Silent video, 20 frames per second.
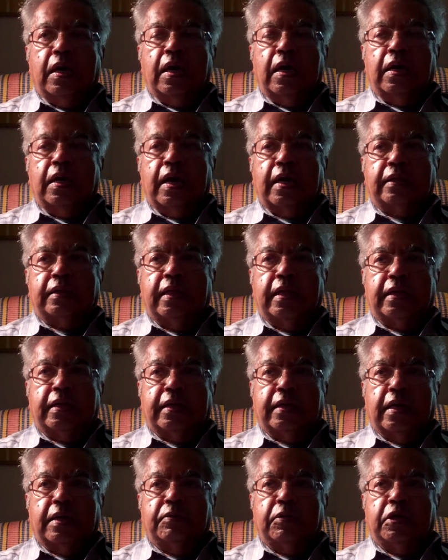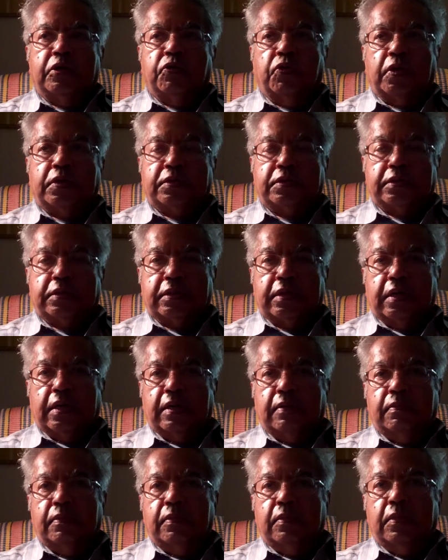And at that time it was
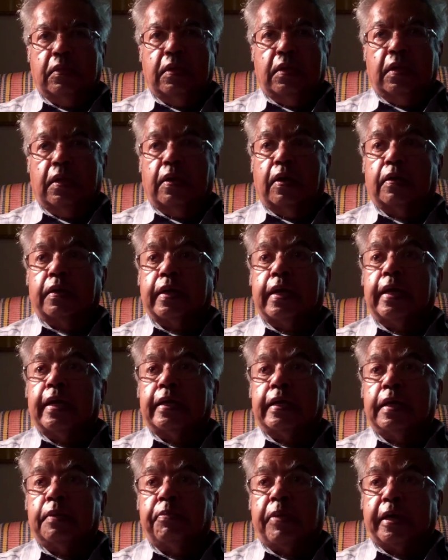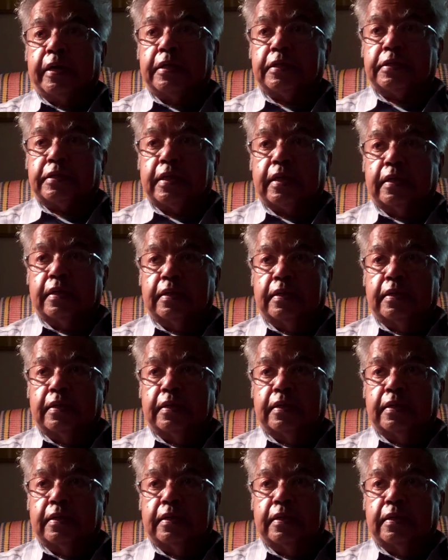Lord Kelenge, Pakistan.